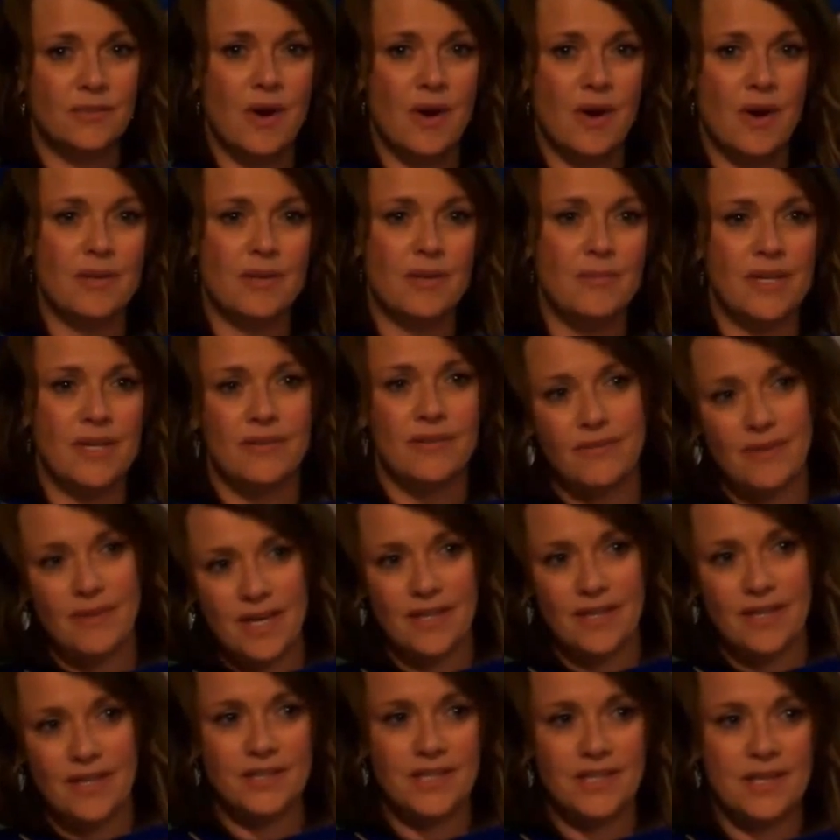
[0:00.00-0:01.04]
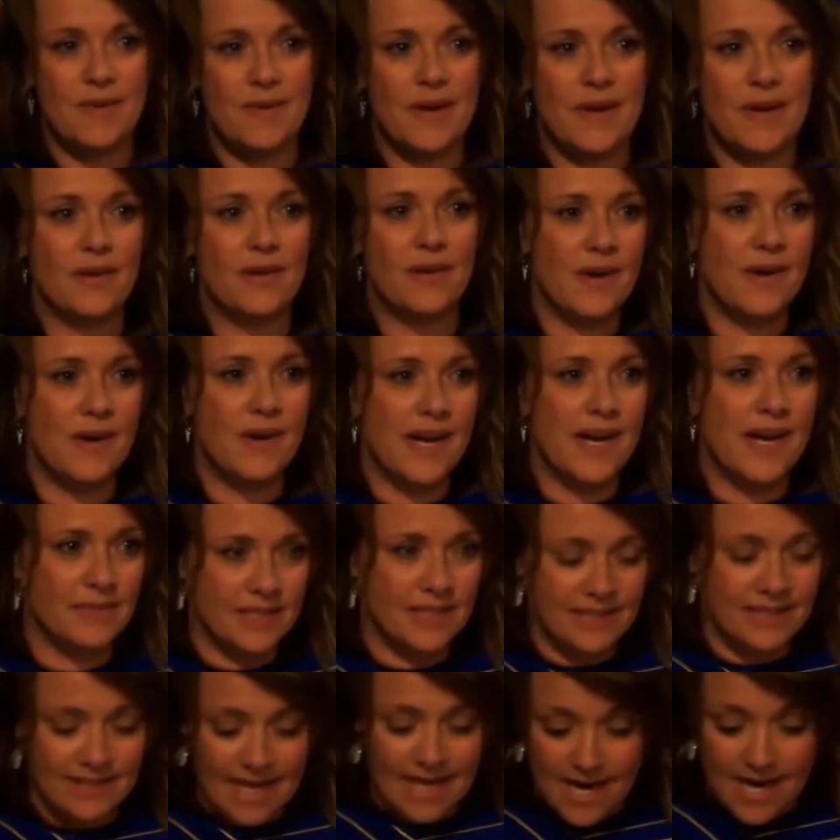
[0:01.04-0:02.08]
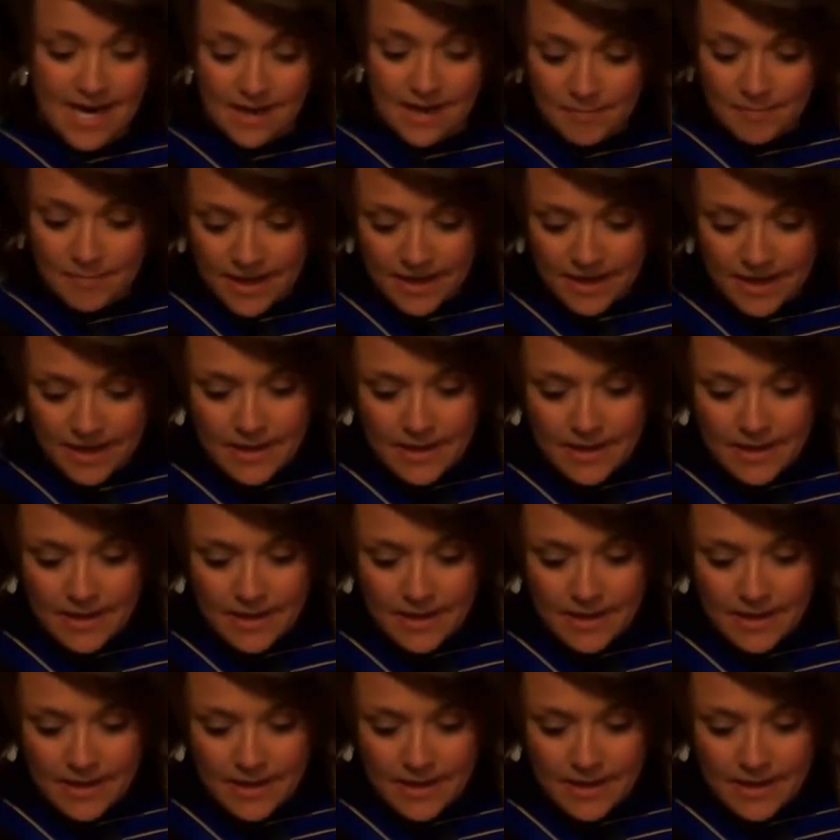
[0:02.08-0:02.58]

probably be afraid and jump out of the way, I'm just saying. But.